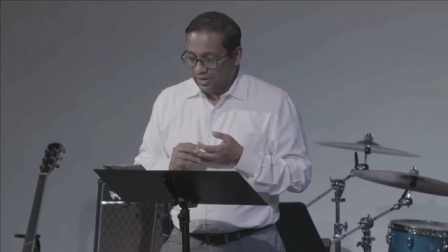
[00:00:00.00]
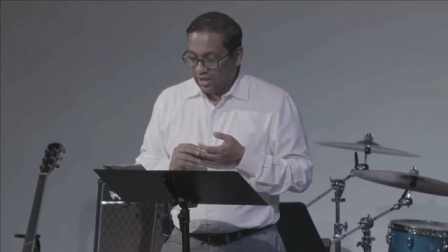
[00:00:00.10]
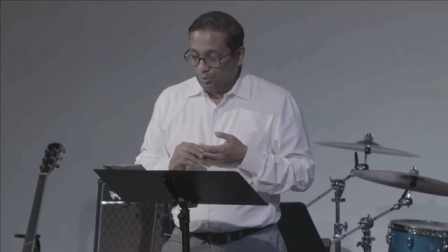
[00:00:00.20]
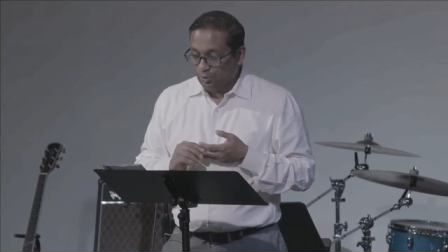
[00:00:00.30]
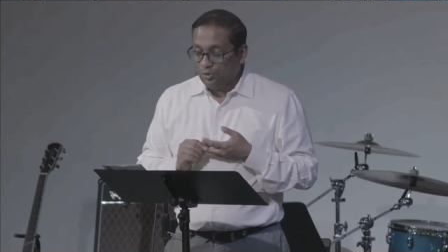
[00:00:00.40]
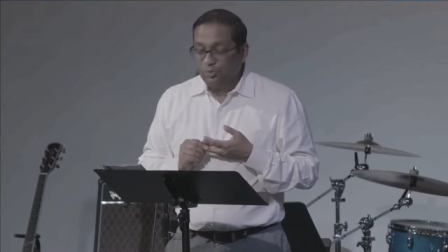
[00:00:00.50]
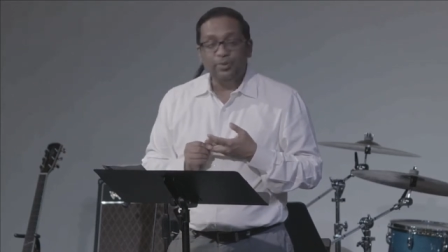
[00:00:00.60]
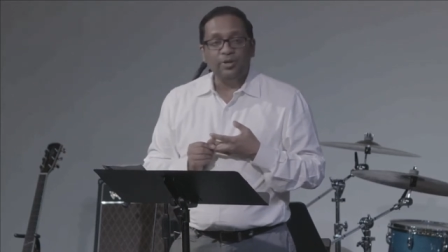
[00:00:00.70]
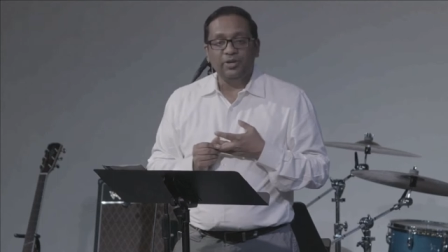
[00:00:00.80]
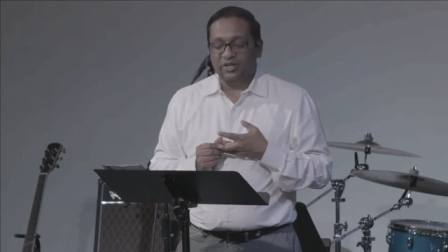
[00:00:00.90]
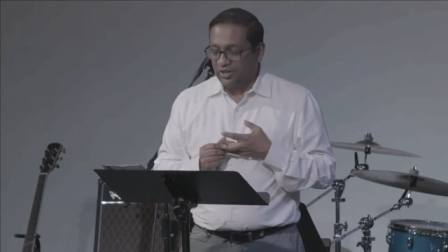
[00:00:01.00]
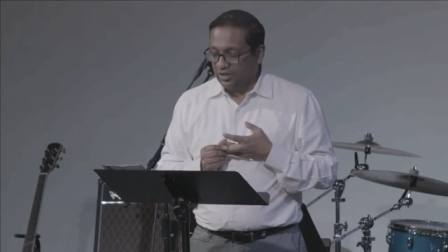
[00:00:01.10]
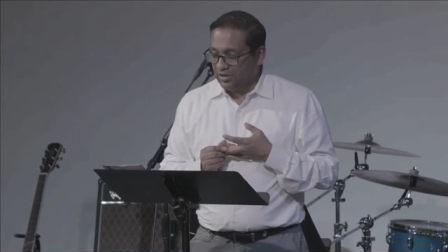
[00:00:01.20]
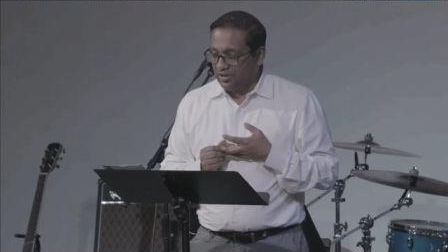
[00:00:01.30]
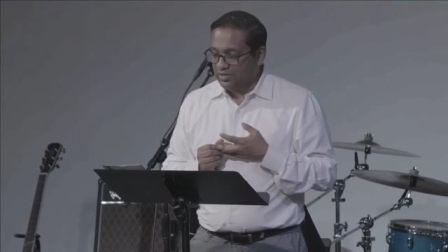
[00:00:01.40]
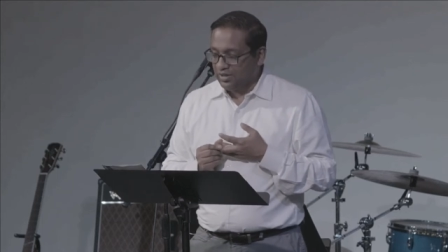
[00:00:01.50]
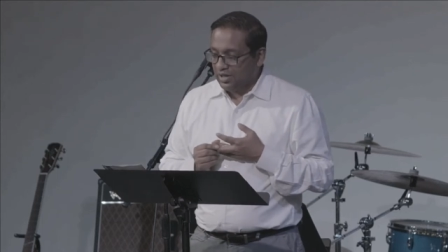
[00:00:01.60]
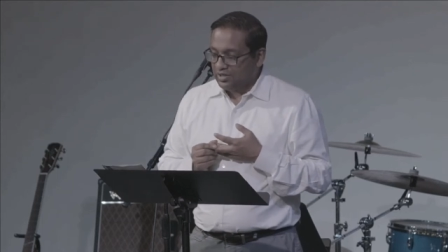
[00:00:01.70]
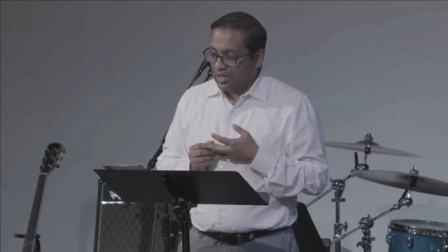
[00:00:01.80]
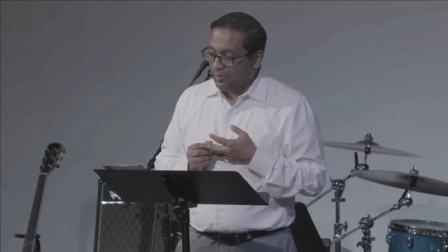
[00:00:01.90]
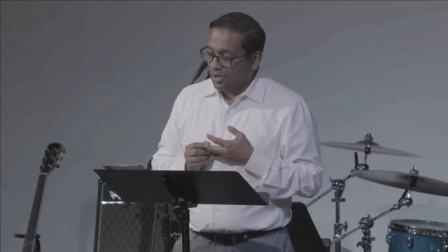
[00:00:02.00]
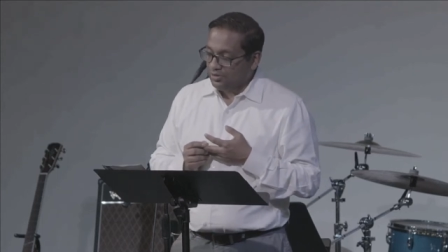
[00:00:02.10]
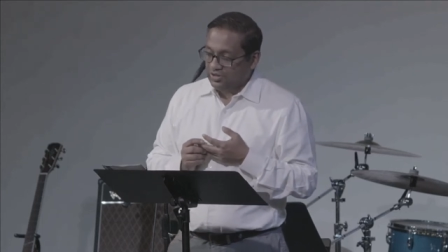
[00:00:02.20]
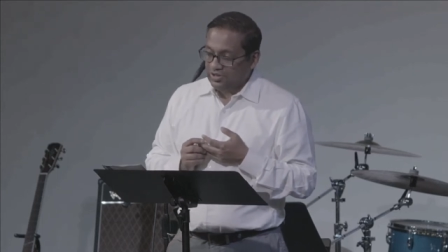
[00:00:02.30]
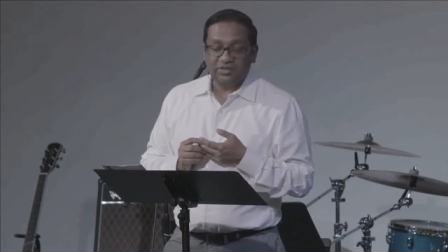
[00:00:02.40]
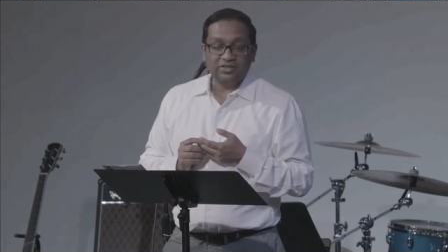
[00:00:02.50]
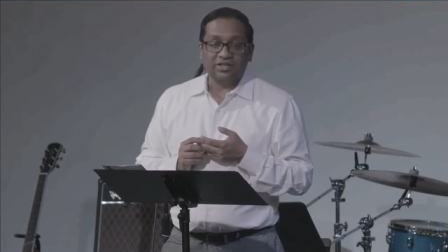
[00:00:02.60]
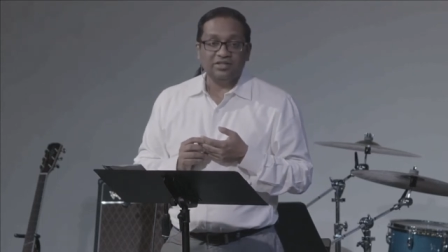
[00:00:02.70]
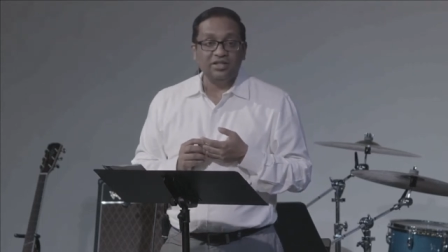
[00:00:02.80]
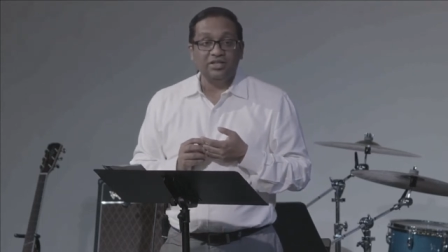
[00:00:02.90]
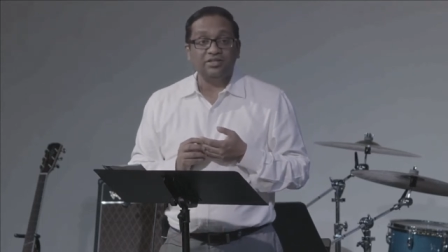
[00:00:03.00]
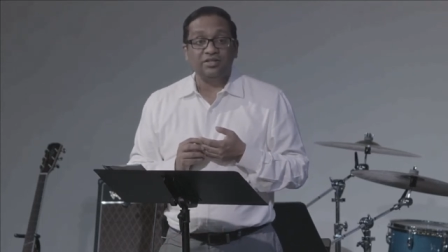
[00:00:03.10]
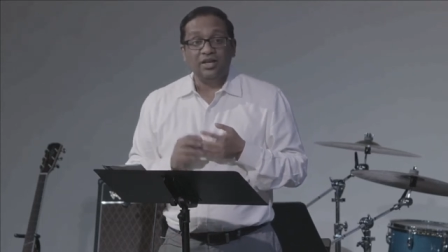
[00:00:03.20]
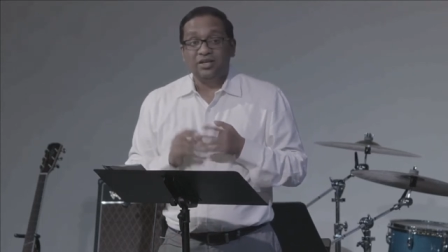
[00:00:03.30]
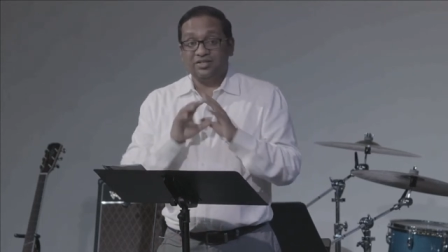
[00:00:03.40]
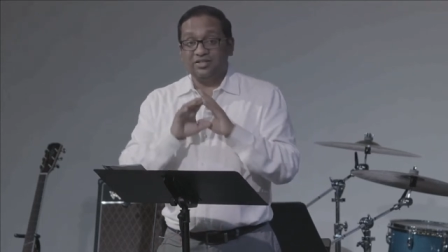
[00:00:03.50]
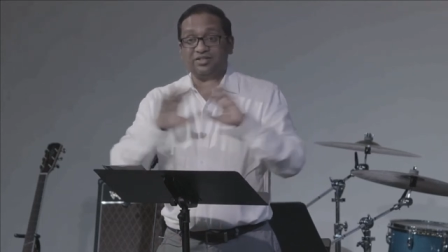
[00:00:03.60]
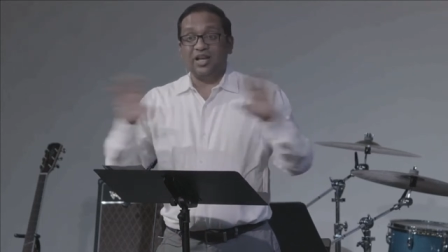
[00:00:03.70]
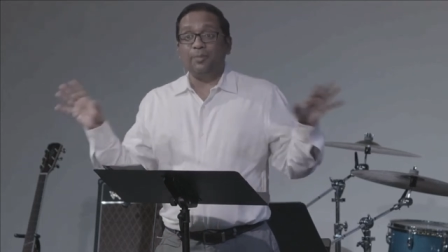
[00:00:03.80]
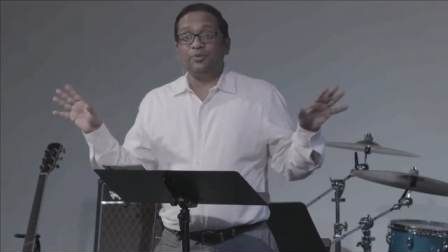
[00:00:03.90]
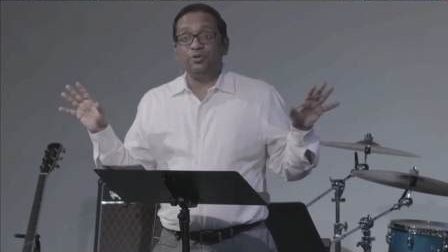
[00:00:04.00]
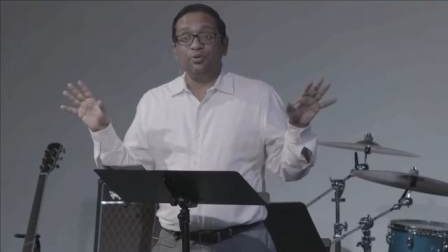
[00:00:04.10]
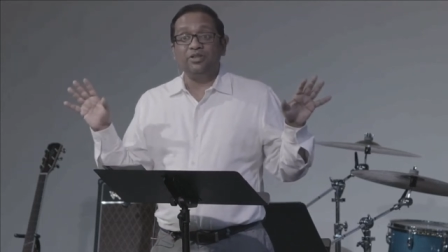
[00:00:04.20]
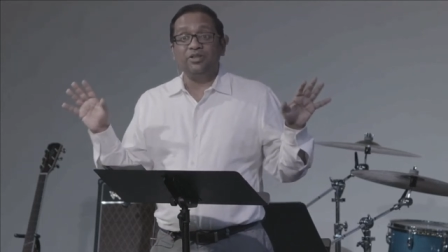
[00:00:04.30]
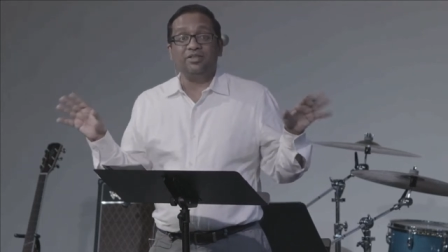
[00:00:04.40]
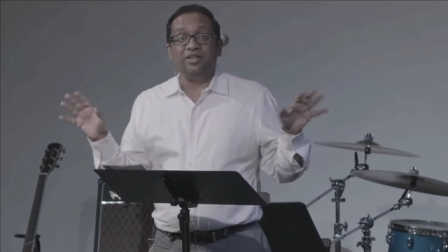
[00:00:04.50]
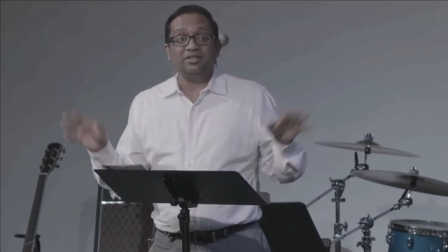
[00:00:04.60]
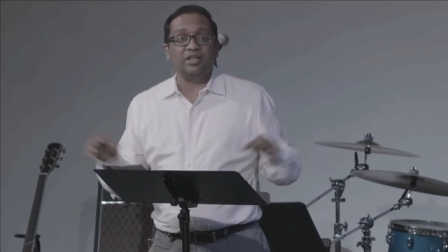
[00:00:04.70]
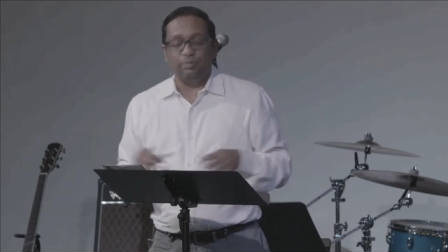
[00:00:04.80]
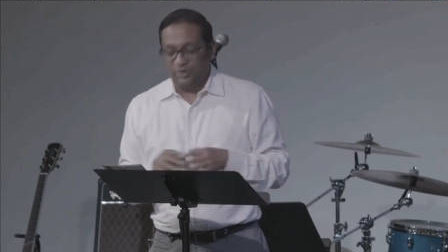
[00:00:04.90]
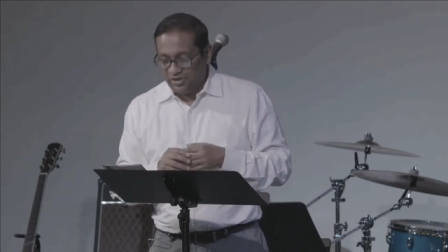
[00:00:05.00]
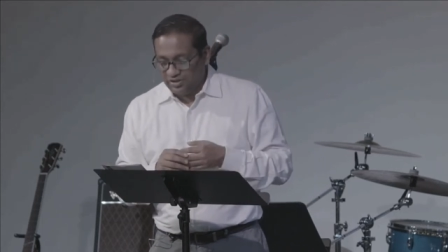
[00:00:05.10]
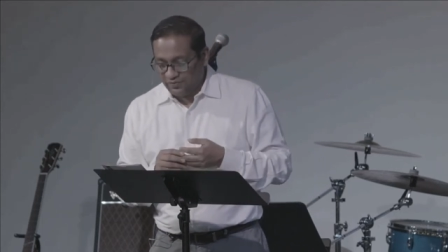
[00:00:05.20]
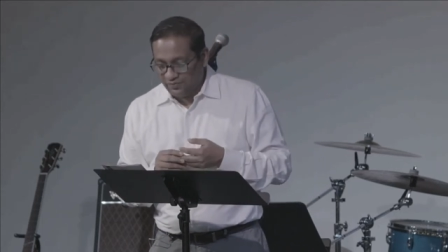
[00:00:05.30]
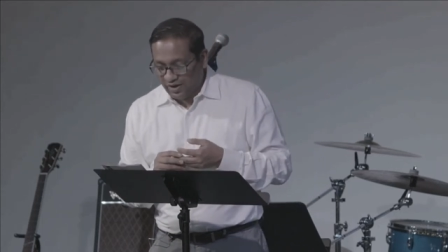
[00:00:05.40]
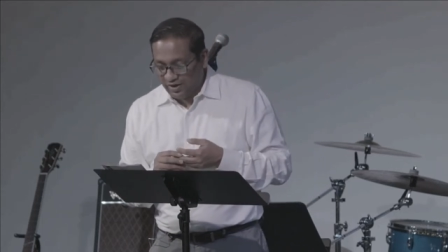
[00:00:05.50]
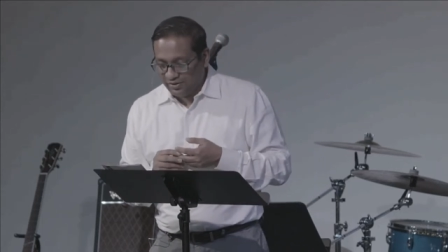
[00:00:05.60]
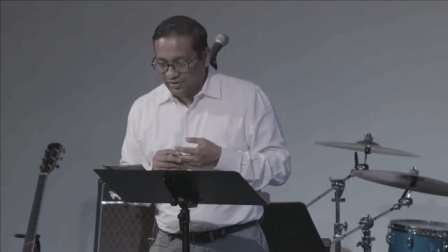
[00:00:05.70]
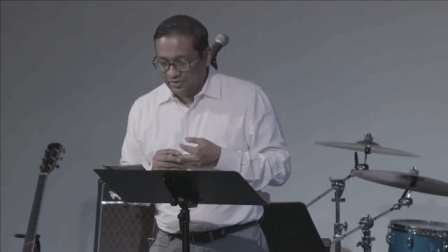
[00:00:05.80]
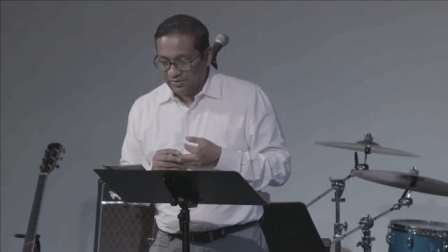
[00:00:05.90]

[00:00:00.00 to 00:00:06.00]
And wouldn't it be because somehow Jesus has stopped doing the things that please the Father?